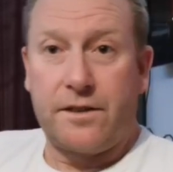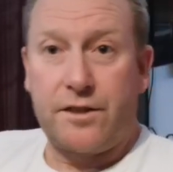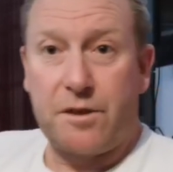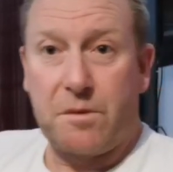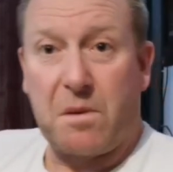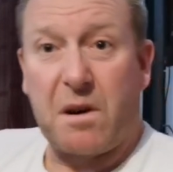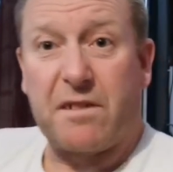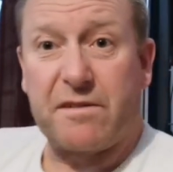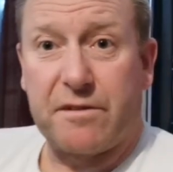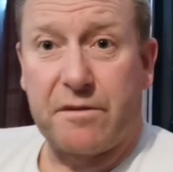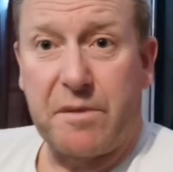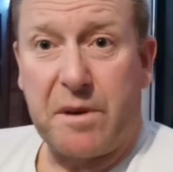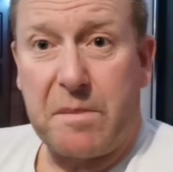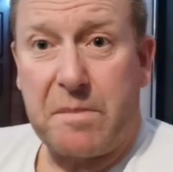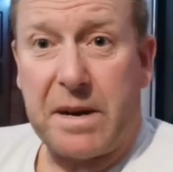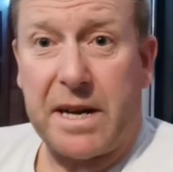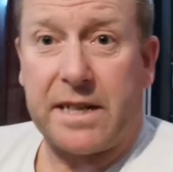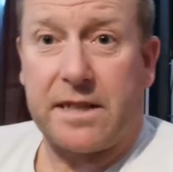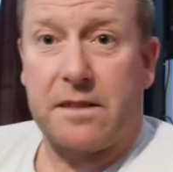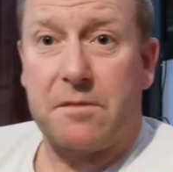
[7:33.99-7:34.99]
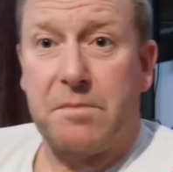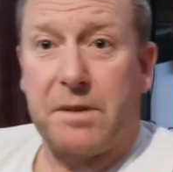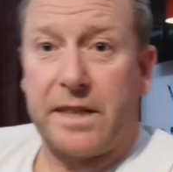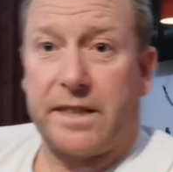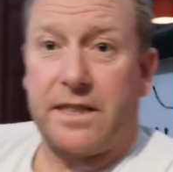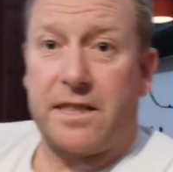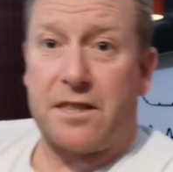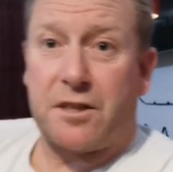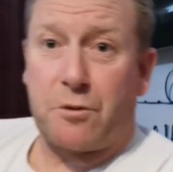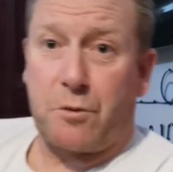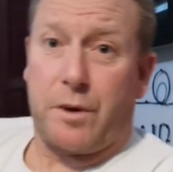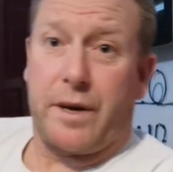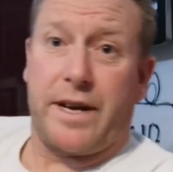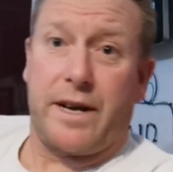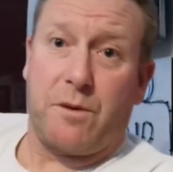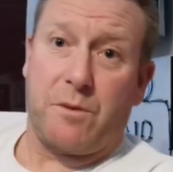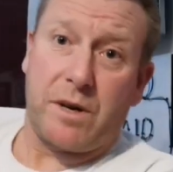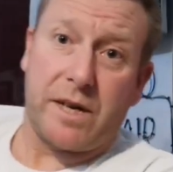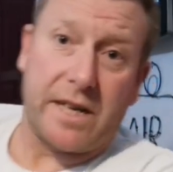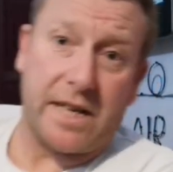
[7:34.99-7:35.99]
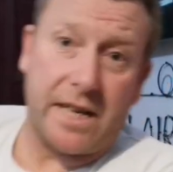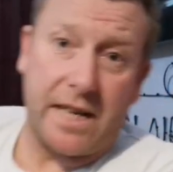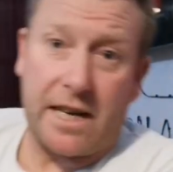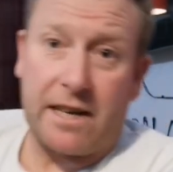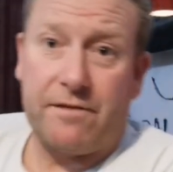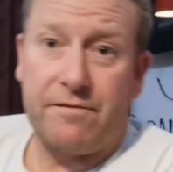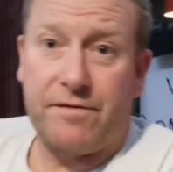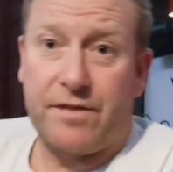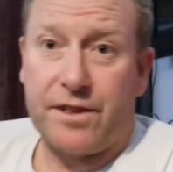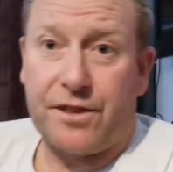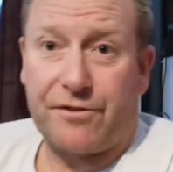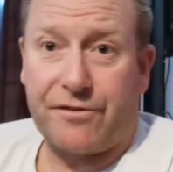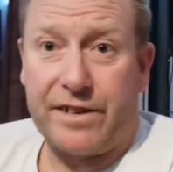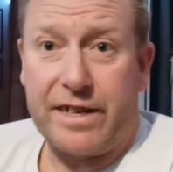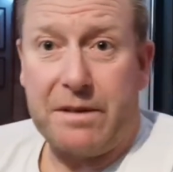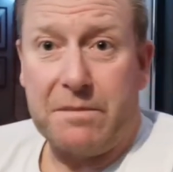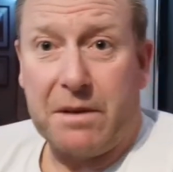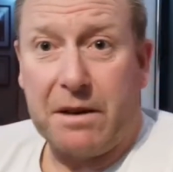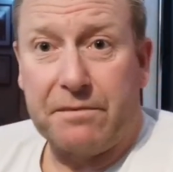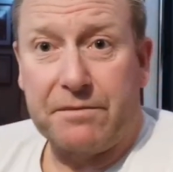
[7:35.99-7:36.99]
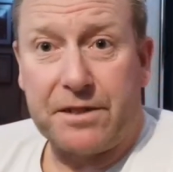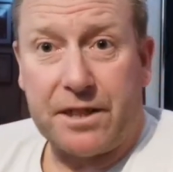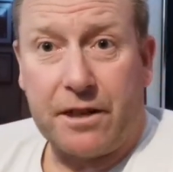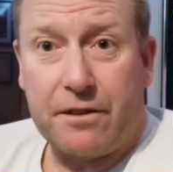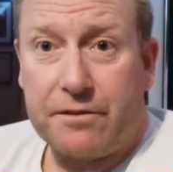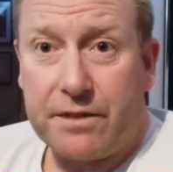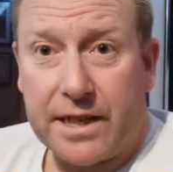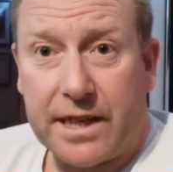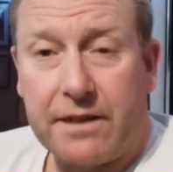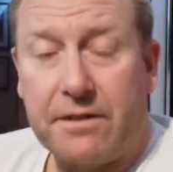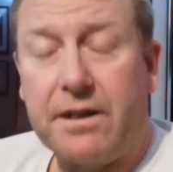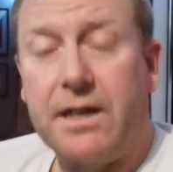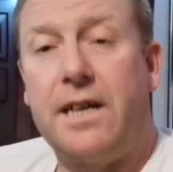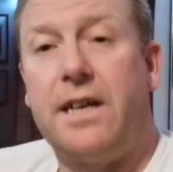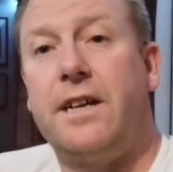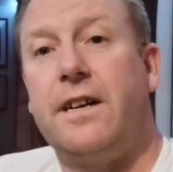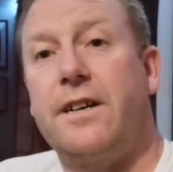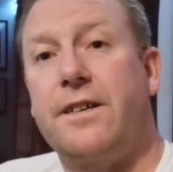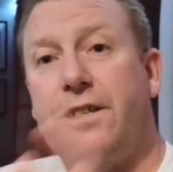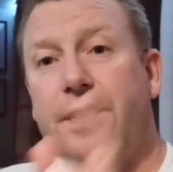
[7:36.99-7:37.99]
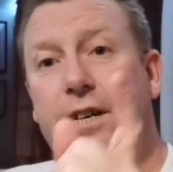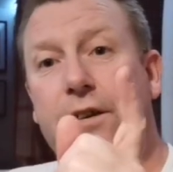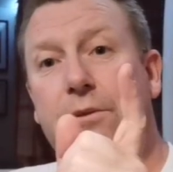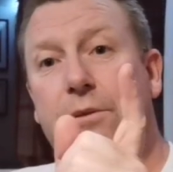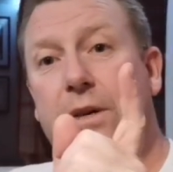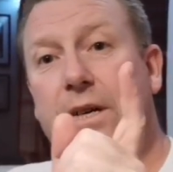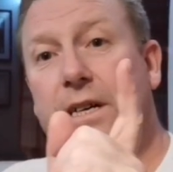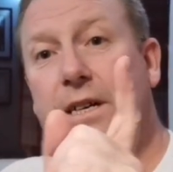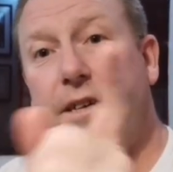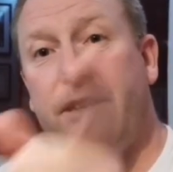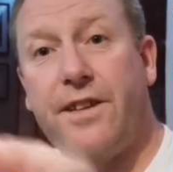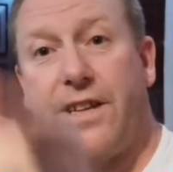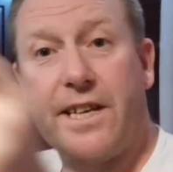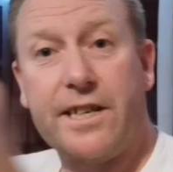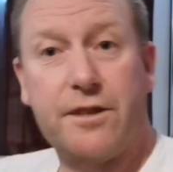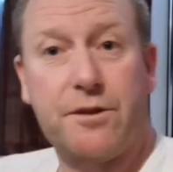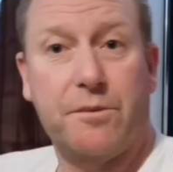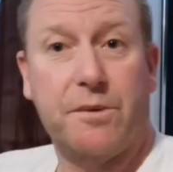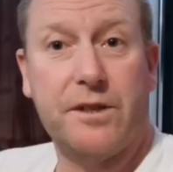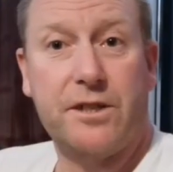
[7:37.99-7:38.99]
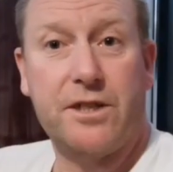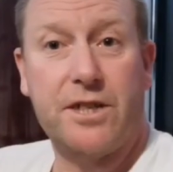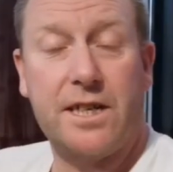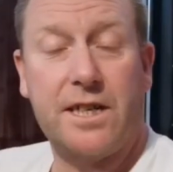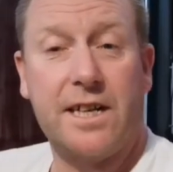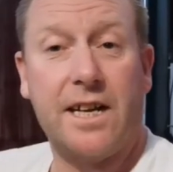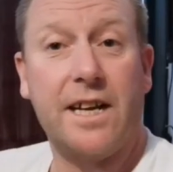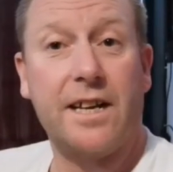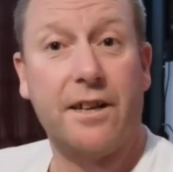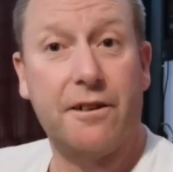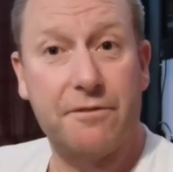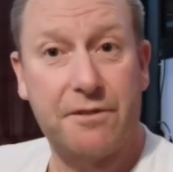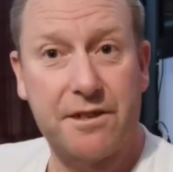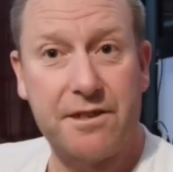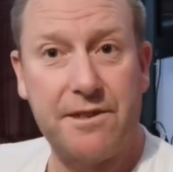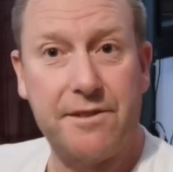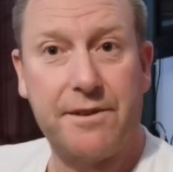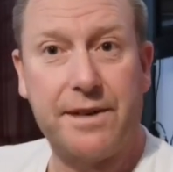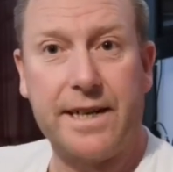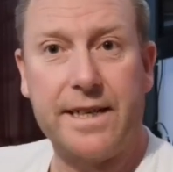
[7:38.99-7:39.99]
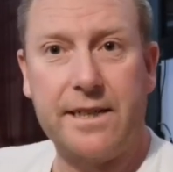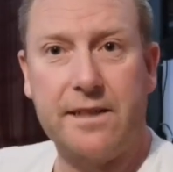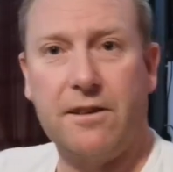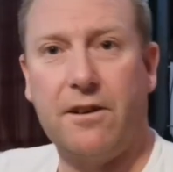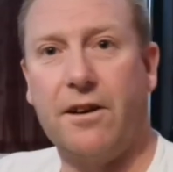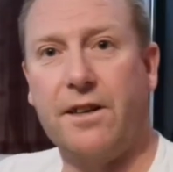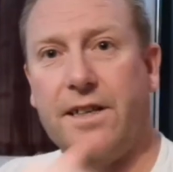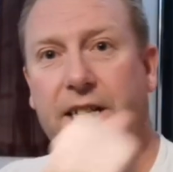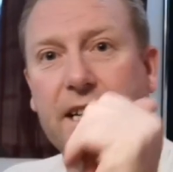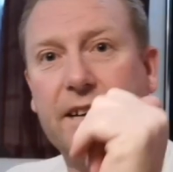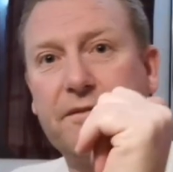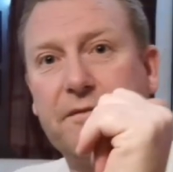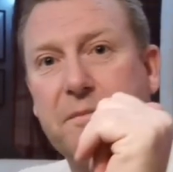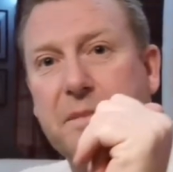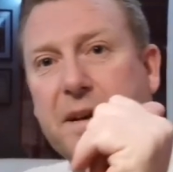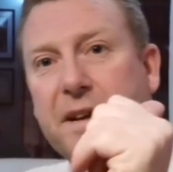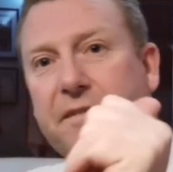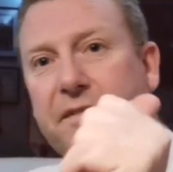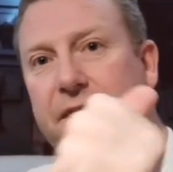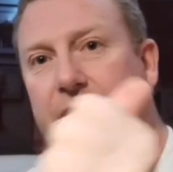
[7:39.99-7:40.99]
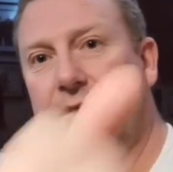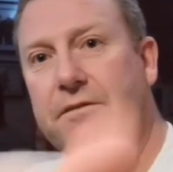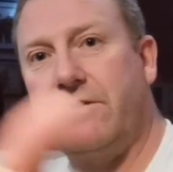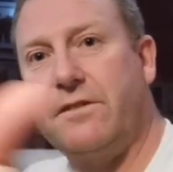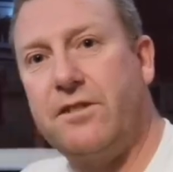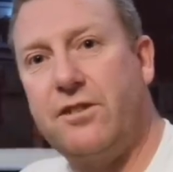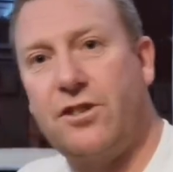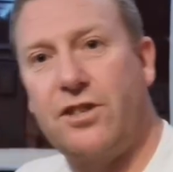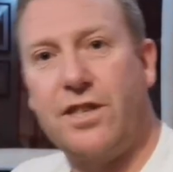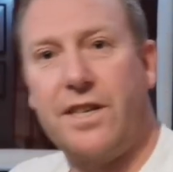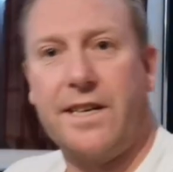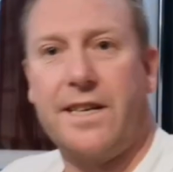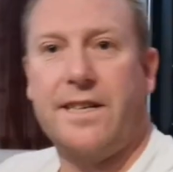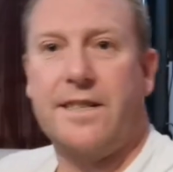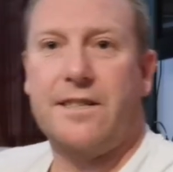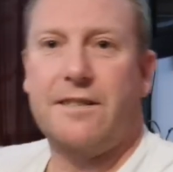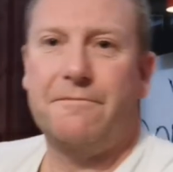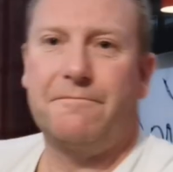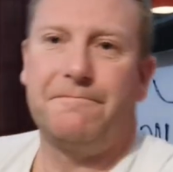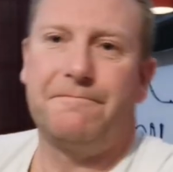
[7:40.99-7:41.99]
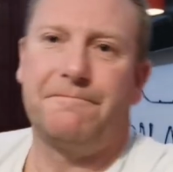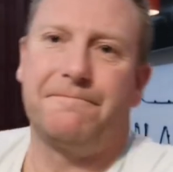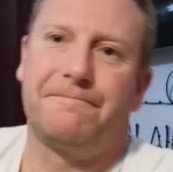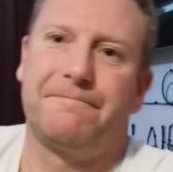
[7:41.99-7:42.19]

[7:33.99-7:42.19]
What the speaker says: tomorrow we're back to bloody square one again for 3 months, no doubt. So thanks for watching, and I'll see you again on another beer review. Cheers.